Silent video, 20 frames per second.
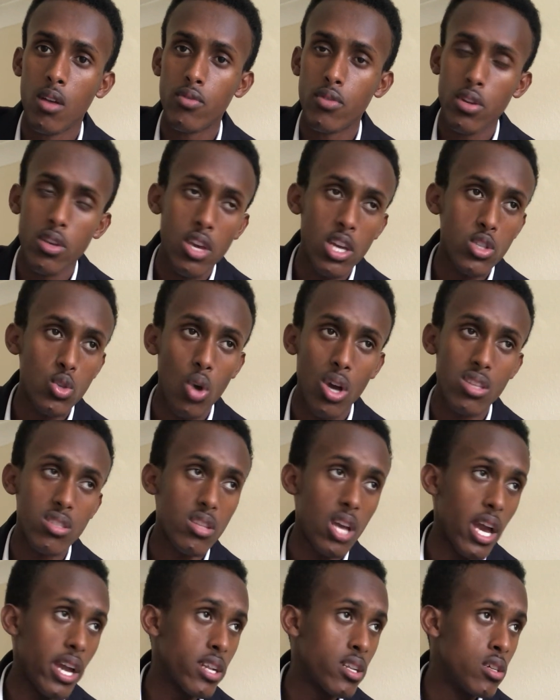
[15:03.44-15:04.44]
3 years ago, I
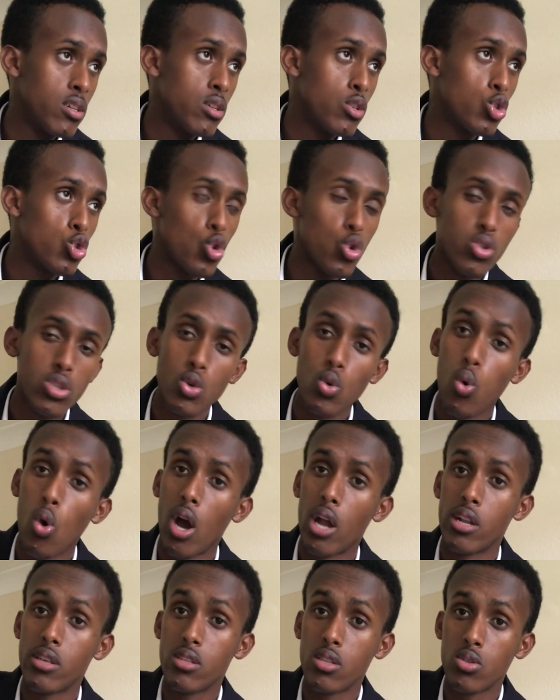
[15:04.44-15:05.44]
started choosing who
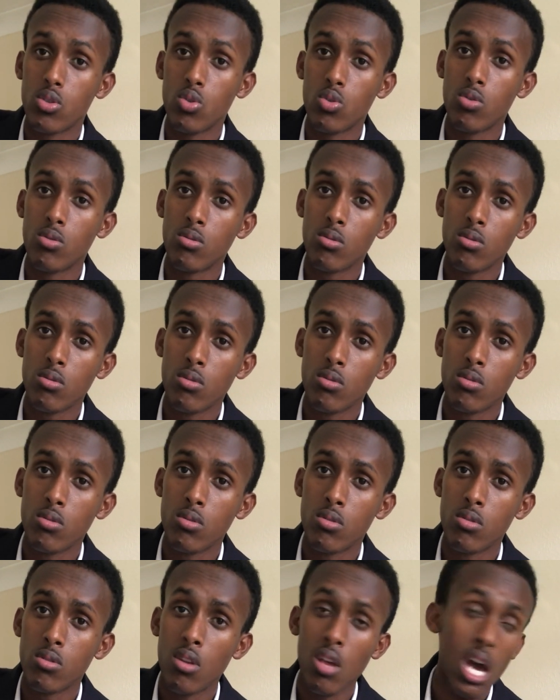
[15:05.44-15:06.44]
I listen to.
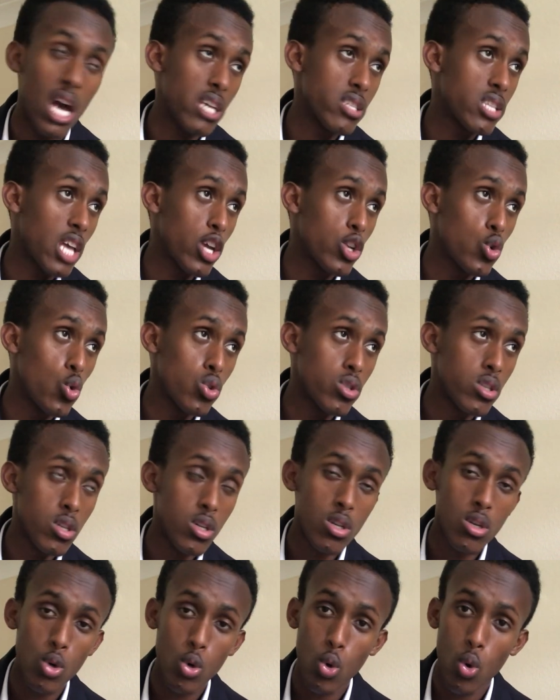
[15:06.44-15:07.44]
I started choosing
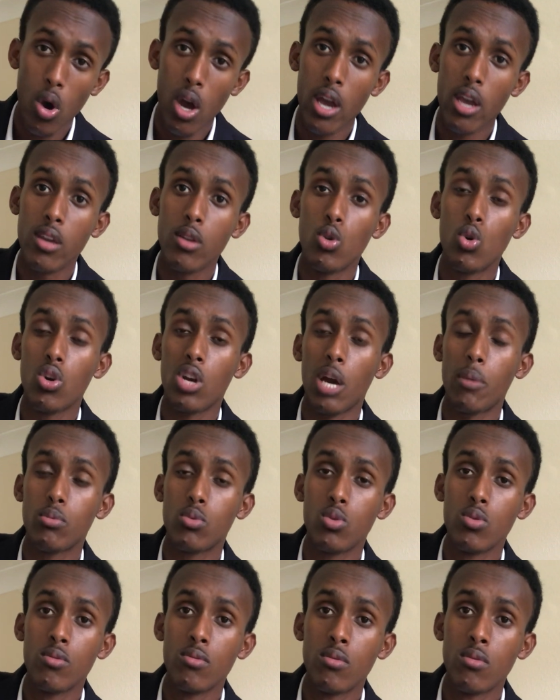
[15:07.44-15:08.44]
who I look up to.